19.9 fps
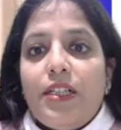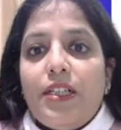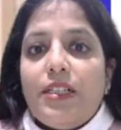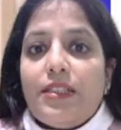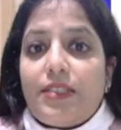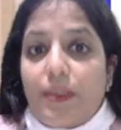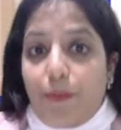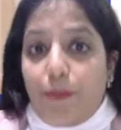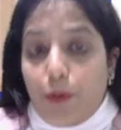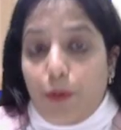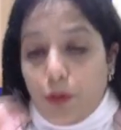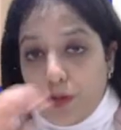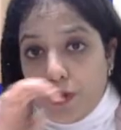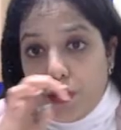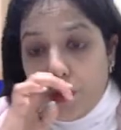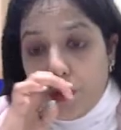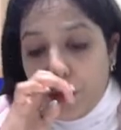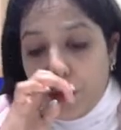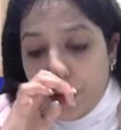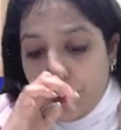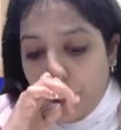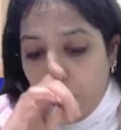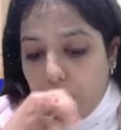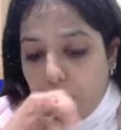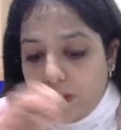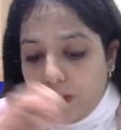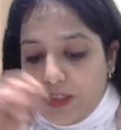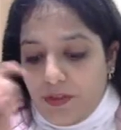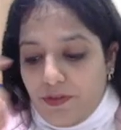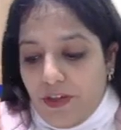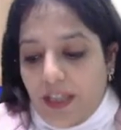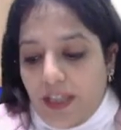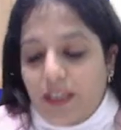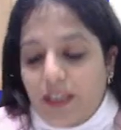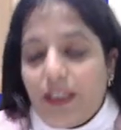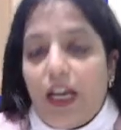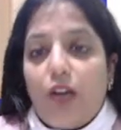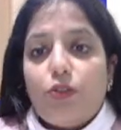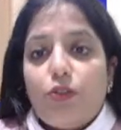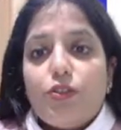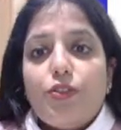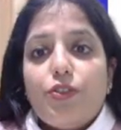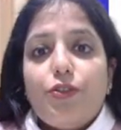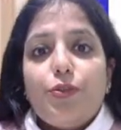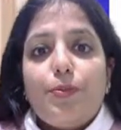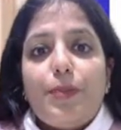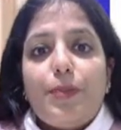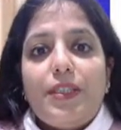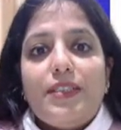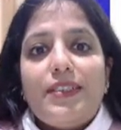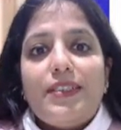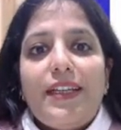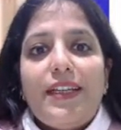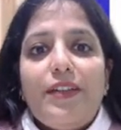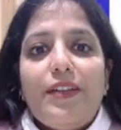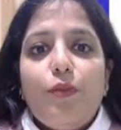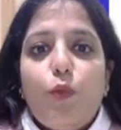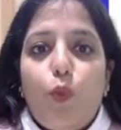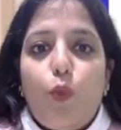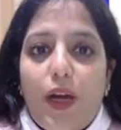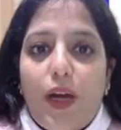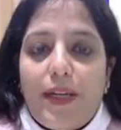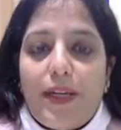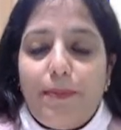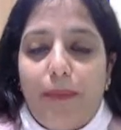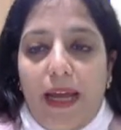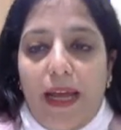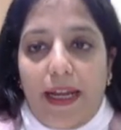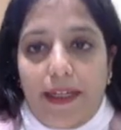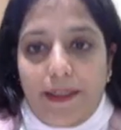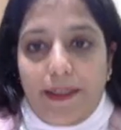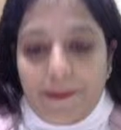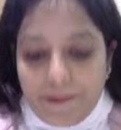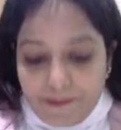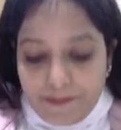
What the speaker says: Suppose you deposit 1000 rupees in one bank